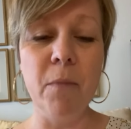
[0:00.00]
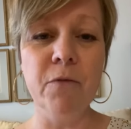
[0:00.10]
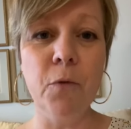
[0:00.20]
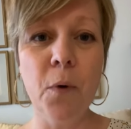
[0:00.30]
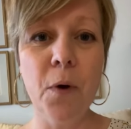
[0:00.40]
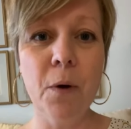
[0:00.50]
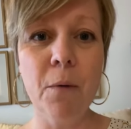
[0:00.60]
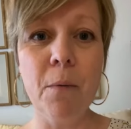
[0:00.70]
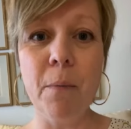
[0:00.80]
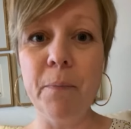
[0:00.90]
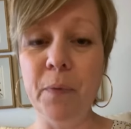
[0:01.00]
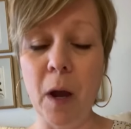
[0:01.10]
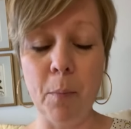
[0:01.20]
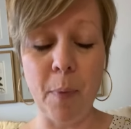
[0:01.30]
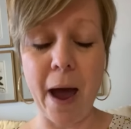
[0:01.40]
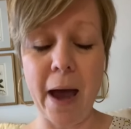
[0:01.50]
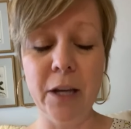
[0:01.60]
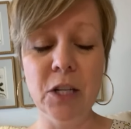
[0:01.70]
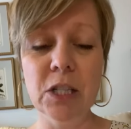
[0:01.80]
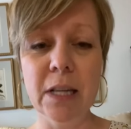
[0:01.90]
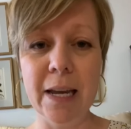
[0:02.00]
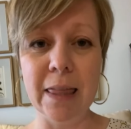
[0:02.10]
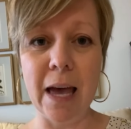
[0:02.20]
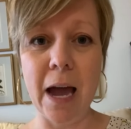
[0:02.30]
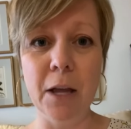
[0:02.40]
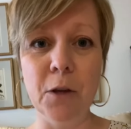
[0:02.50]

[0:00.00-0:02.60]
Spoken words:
For a package like that,